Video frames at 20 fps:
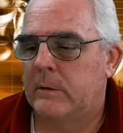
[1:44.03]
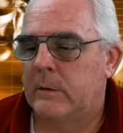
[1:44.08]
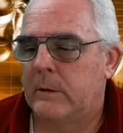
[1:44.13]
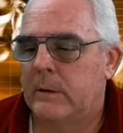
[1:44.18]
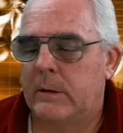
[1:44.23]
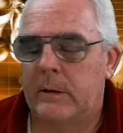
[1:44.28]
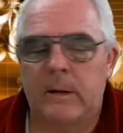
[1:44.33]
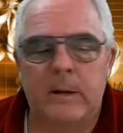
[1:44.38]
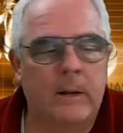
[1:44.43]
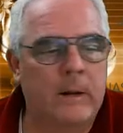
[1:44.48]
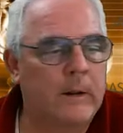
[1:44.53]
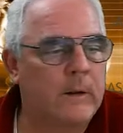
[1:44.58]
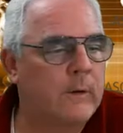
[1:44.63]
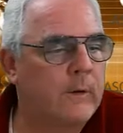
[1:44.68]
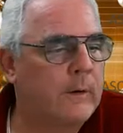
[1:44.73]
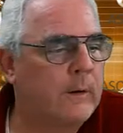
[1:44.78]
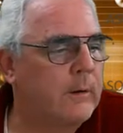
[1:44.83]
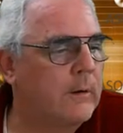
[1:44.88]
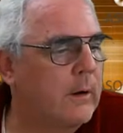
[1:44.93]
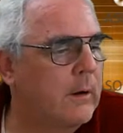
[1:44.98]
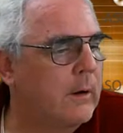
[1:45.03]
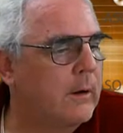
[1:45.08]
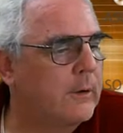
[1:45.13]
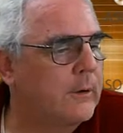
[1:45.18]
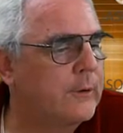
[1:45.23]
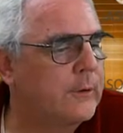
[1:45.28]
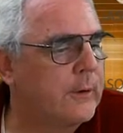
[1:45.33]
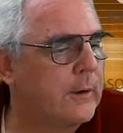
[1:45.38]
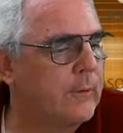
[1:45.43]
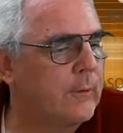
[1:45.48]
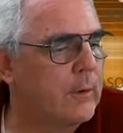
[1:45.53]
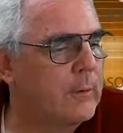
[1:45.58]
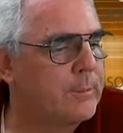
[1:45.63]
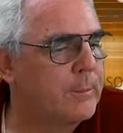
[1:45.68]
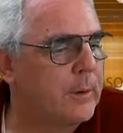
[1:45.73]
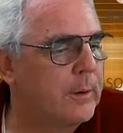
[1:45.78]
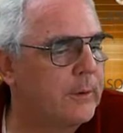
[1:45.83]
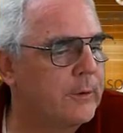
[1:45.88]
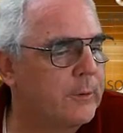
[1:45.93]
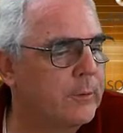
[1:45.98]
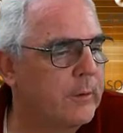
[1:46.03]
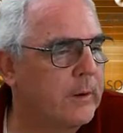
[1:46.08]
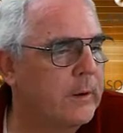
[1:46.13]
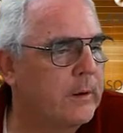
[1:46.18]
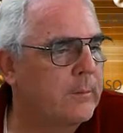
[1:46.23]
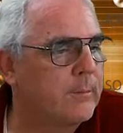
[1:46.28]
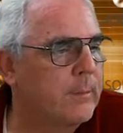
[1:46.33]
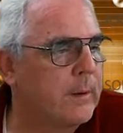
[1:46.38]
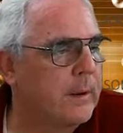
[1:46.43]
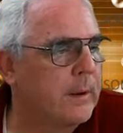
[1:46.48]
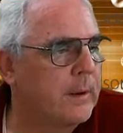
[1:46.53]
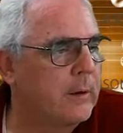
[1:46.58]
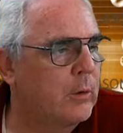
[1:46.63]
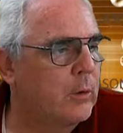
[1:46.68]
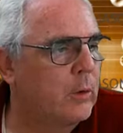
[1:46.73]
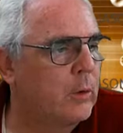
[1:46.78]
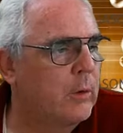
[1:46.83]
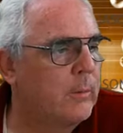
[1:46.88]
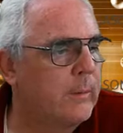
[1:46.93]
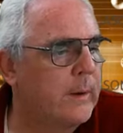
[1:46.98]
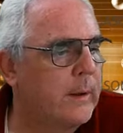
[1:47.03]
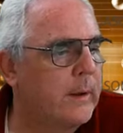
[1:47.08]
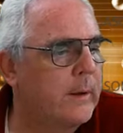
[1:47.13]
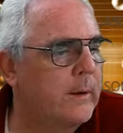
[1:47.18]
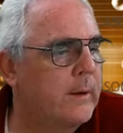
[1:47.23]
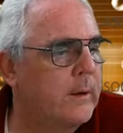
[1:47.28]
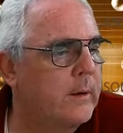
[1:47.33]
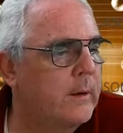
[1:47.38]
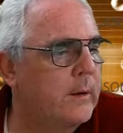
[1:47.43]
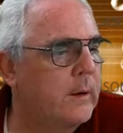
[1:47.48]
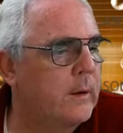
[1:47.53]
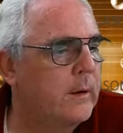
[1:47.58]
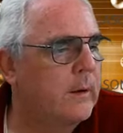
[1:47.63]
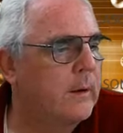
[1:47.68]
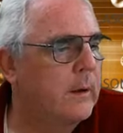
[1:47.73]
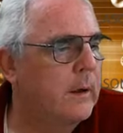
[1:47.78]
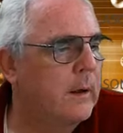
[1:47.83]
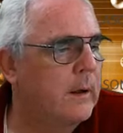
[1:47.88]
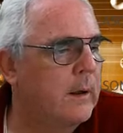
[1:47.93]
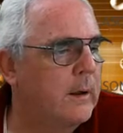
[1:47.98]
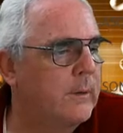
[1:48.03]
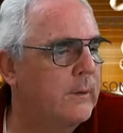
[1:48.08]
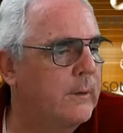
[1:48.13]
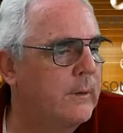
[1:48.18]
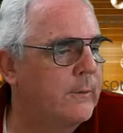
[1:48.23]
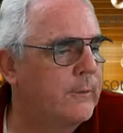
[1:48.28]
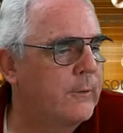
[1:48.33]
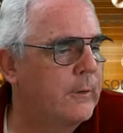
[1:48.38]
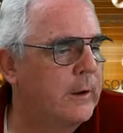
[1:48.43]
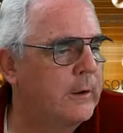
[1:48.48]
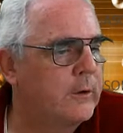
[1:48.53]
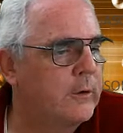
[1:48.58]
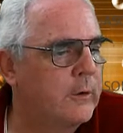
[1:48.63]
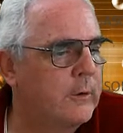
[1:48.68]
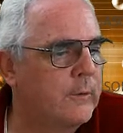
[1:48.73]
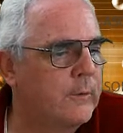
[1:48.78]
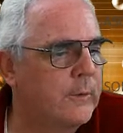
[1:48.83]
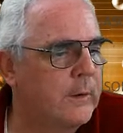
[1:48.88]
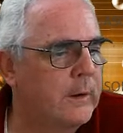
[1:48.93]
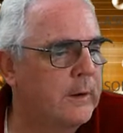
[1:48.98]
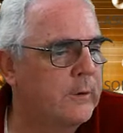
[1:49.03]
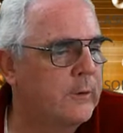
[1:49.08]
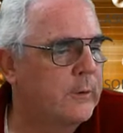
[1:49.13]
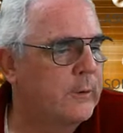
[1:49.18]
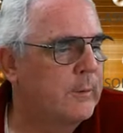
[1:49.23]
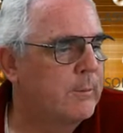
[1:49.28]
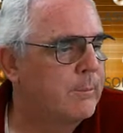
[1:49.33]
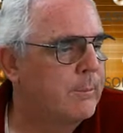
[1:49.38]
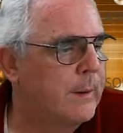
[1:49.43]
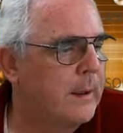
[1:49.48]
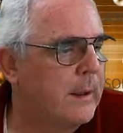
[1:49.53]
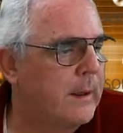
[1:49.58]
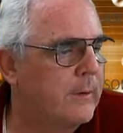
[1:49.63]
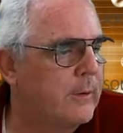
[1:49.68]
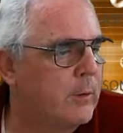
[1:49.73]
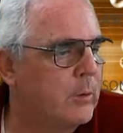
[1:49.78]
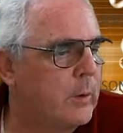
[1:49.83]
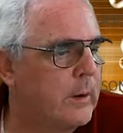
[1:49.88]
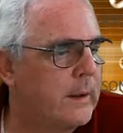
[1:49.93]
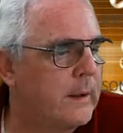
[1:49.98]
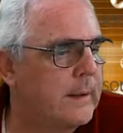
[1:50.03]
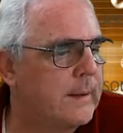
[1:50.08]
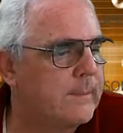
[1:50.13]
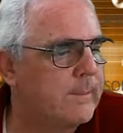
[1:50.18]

And there are several books written by Uhlmann on the French defense, by the way.